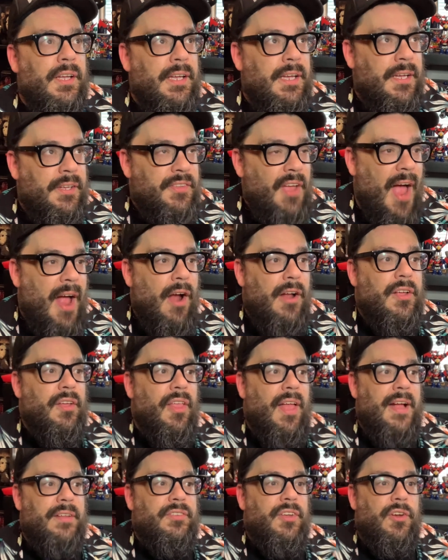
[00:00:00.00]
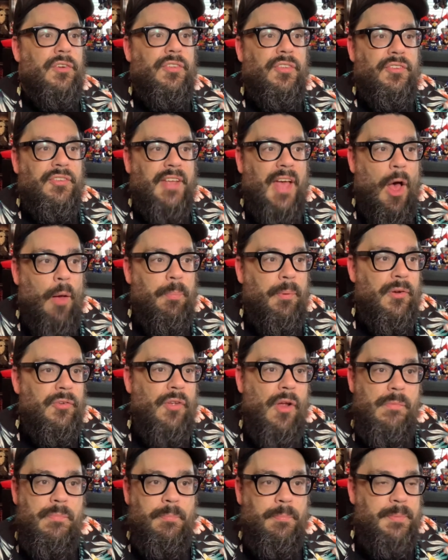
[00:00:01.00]
diehard collectors and scalpers
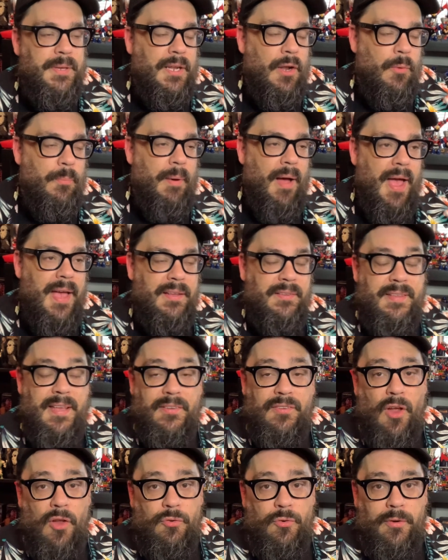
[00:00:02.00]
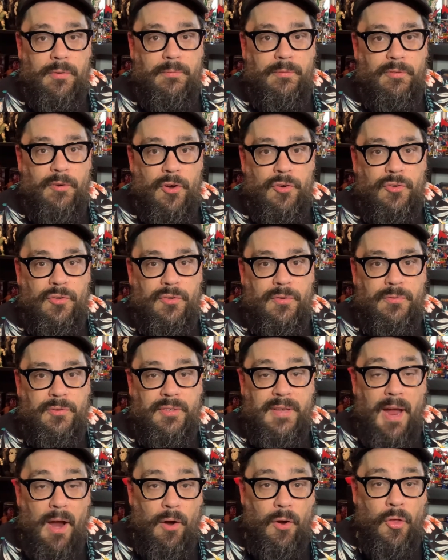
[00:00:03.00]
aren't buying 600 versions of
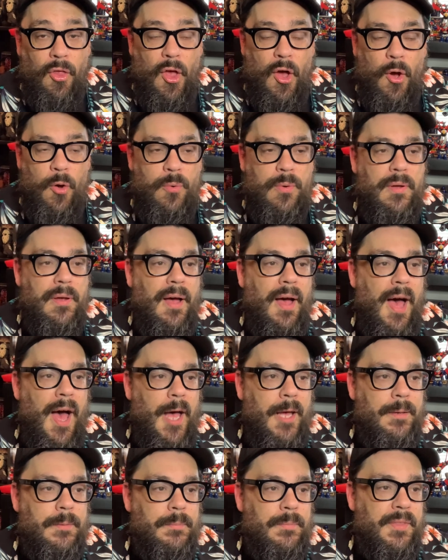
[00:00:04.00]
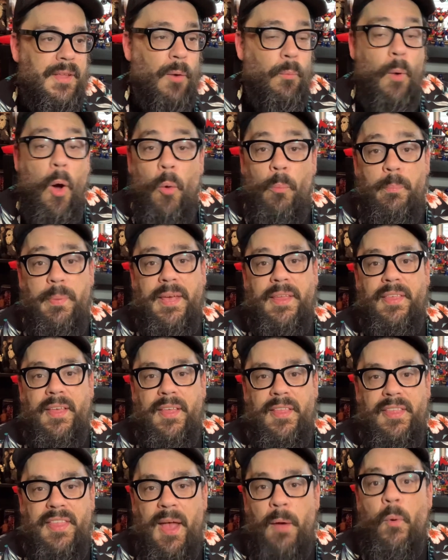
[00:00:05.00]
Scareglow,
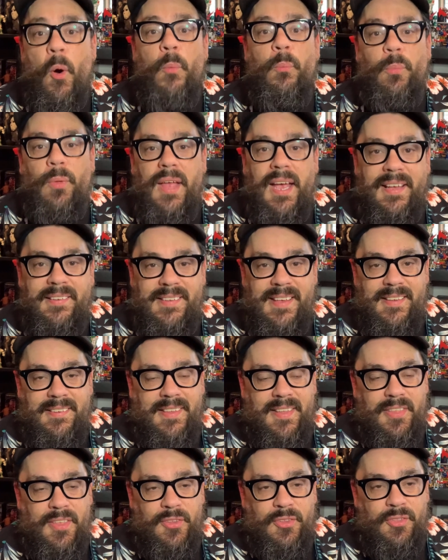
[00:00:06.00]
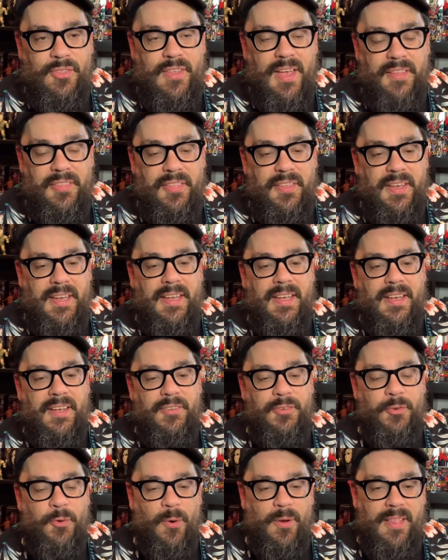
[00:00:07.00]
they won't exist at the
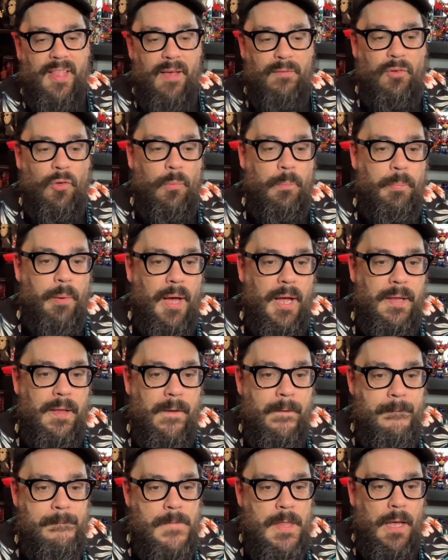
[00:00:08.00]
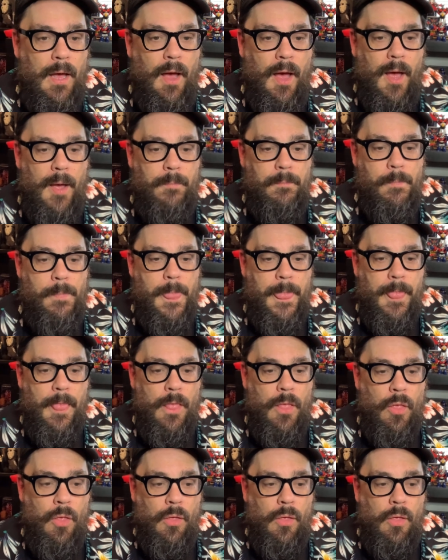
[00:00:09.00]
store level. But
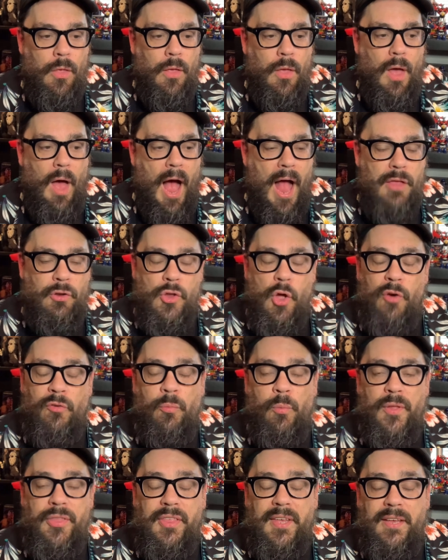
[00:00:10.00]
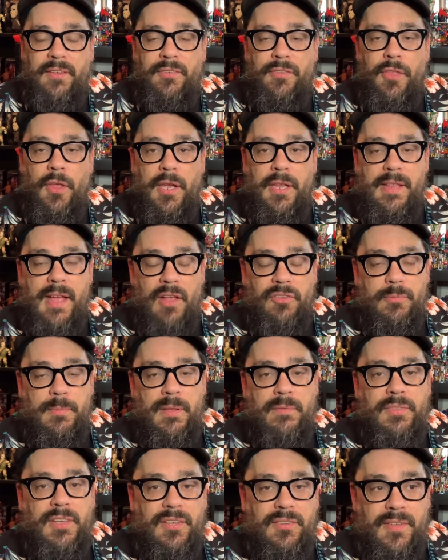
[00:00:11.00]
I don't know if with the announcement
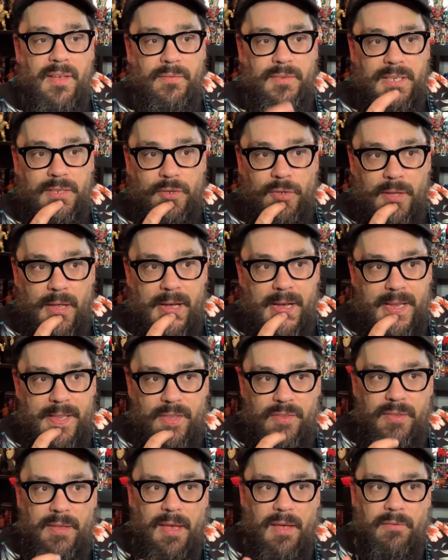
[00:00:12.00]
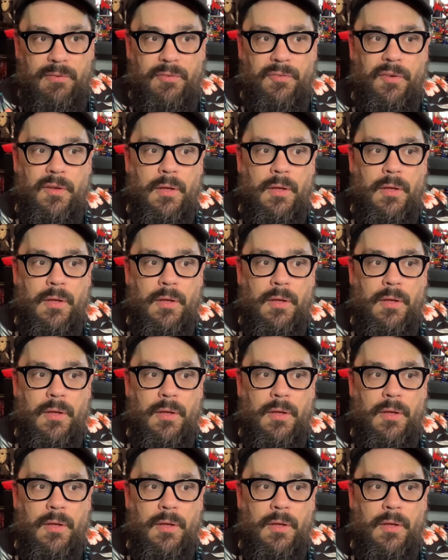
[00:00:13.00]
of these 7-inch lines, if